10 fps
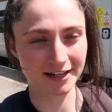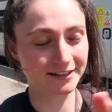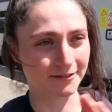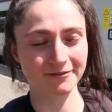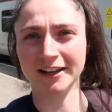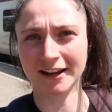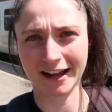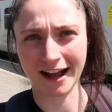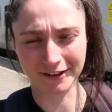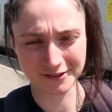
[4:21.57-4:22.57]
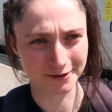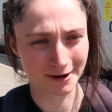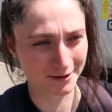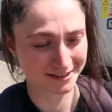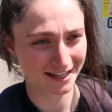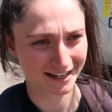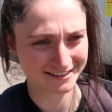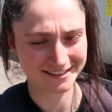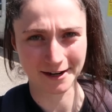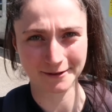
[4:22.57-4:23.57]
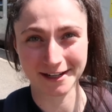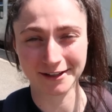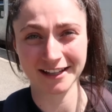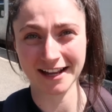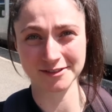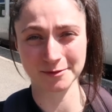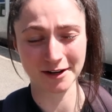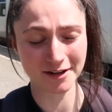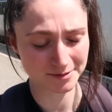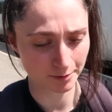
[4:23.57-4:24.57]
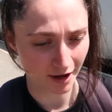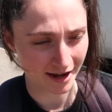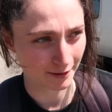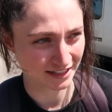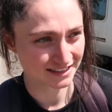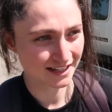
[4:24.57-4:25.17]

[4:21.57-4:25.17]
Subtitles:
it didn't feel like I had 2 hours at Kildale, to be honest. But anyways,